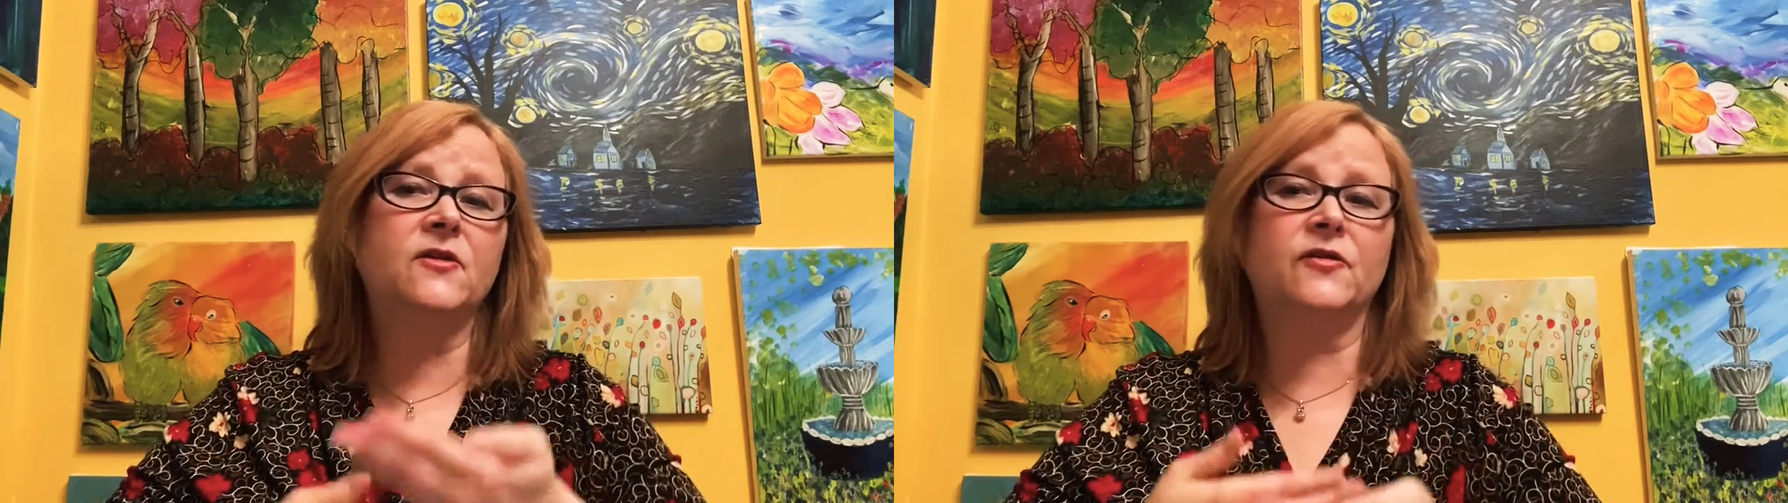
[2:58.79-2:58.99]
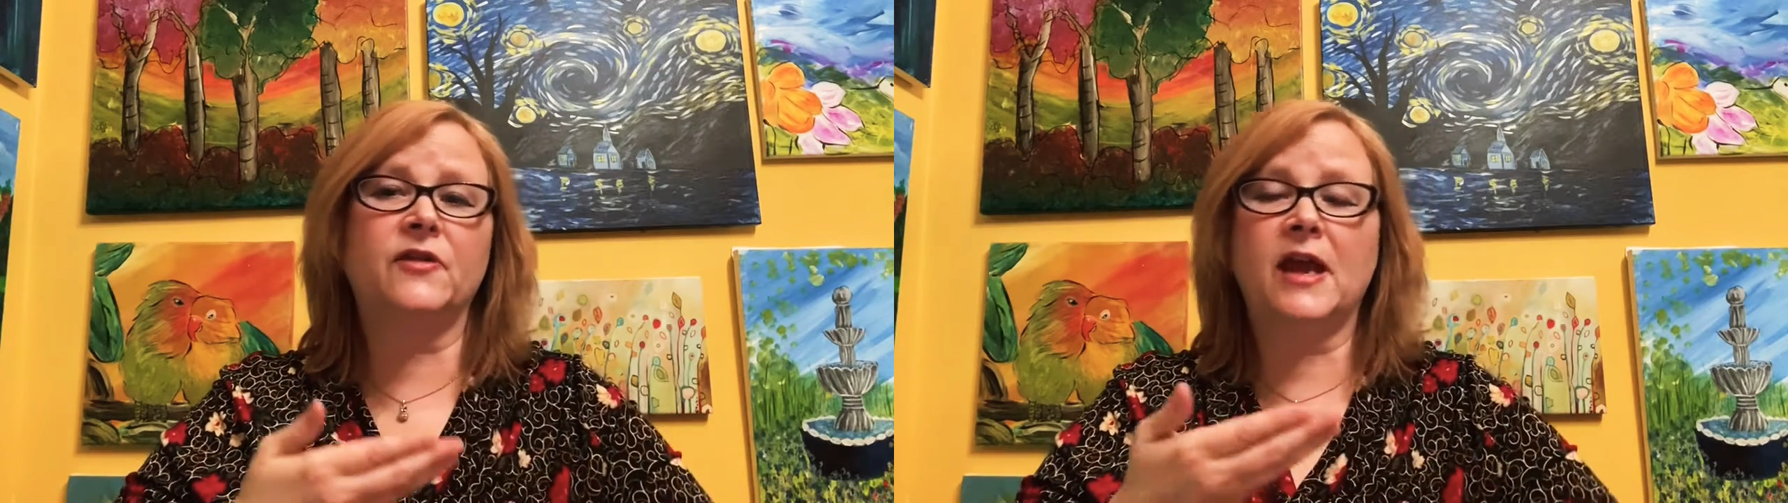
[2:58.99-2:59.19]

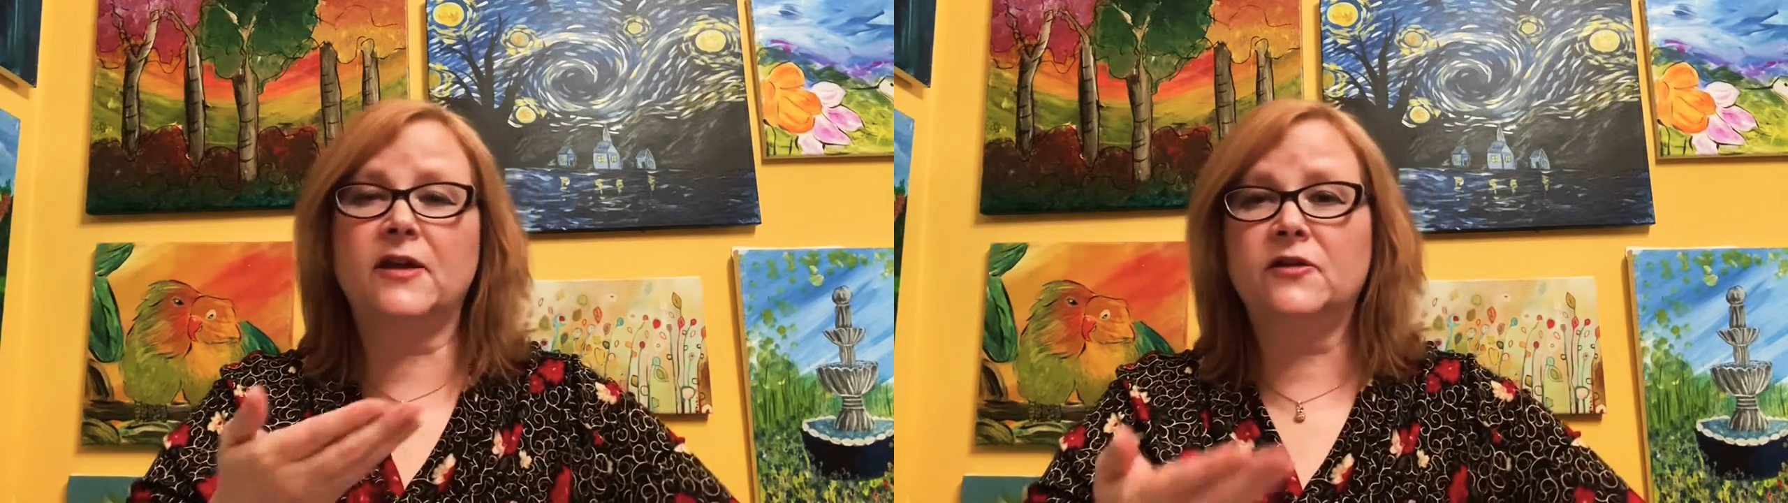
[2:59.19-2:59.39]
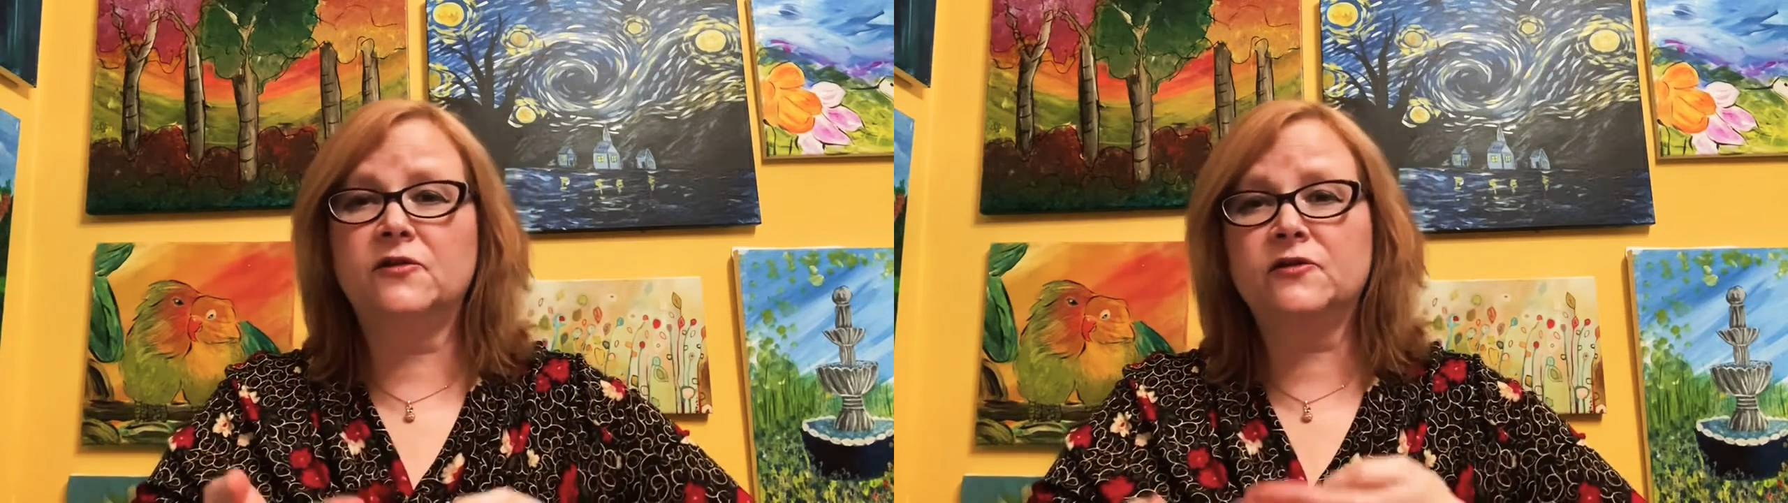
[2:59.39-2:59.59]

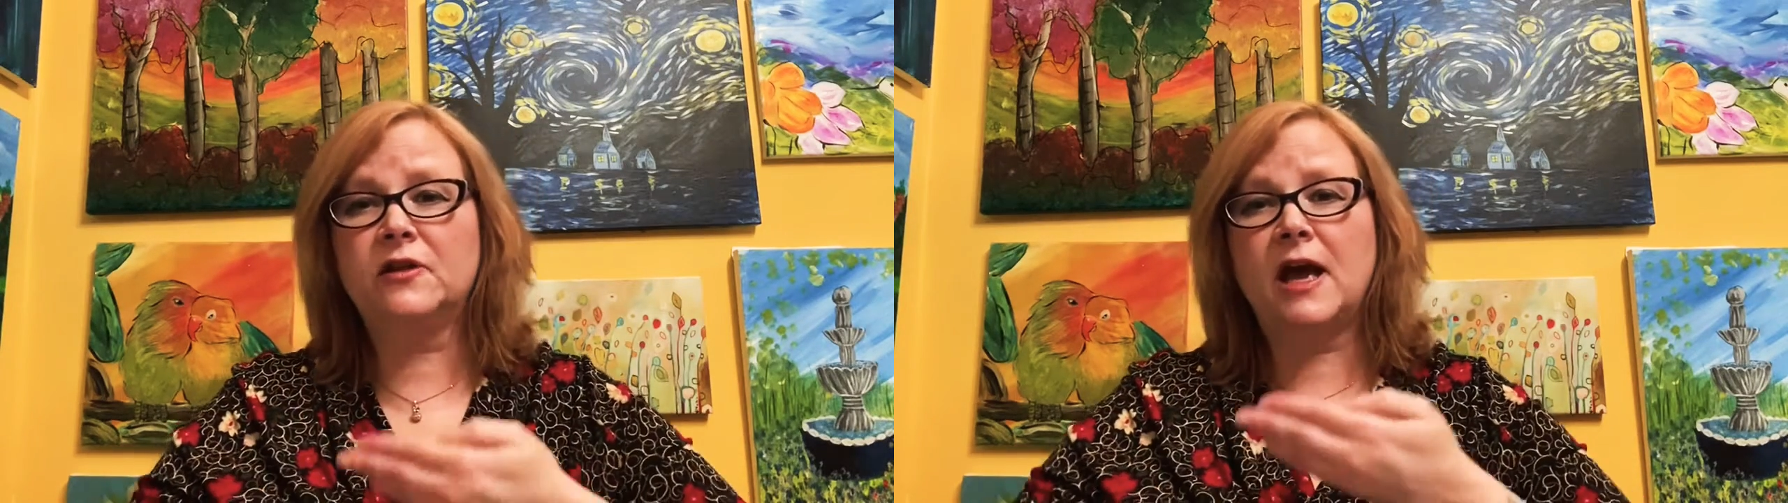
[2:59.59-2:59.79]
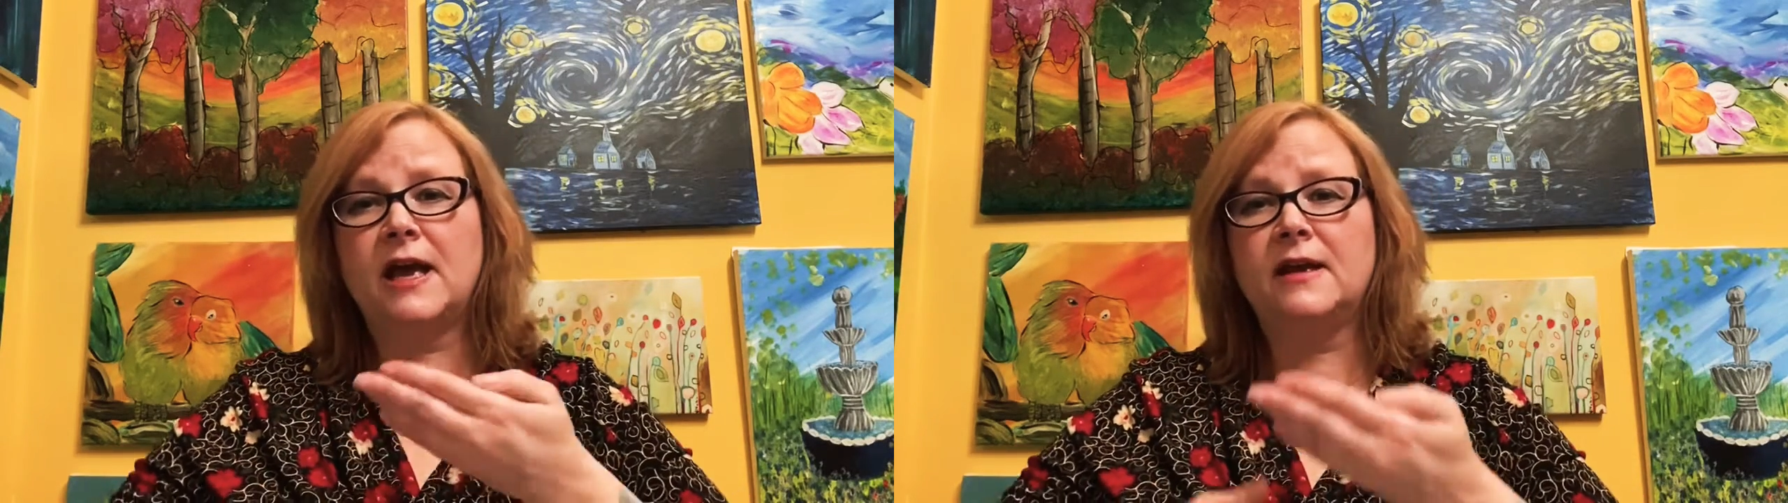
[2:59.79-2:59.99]
Nathaniel's
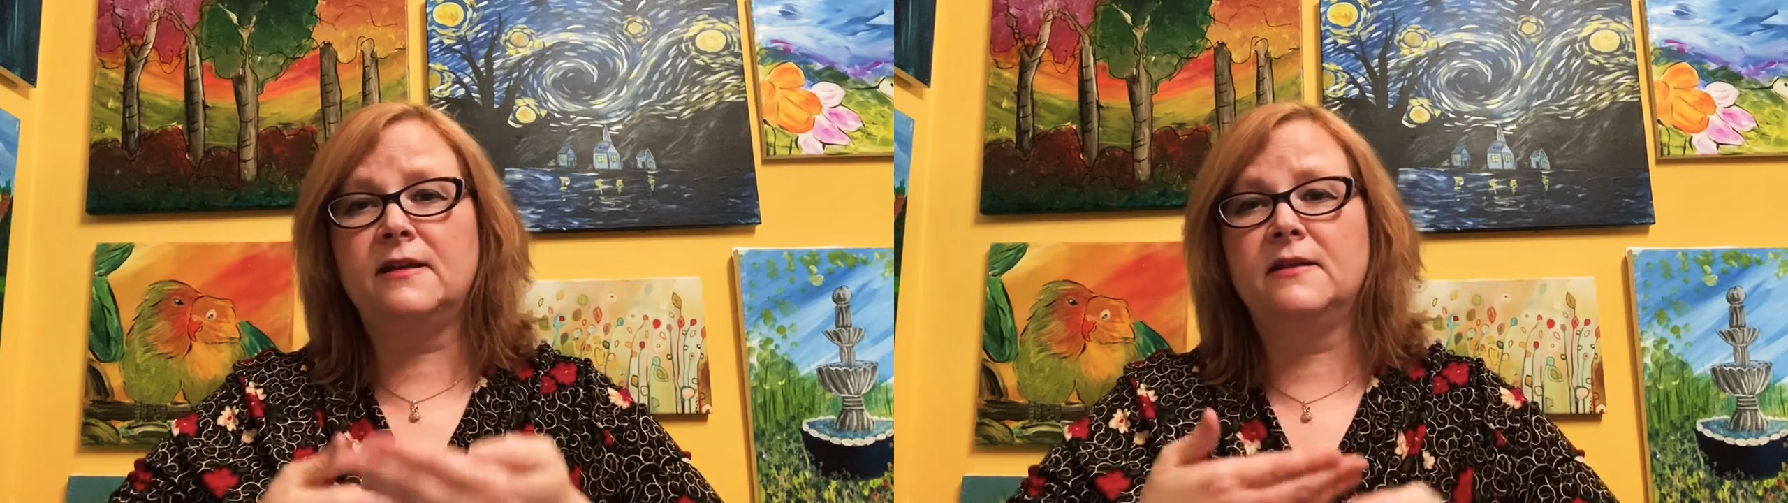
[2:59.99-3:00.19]
light.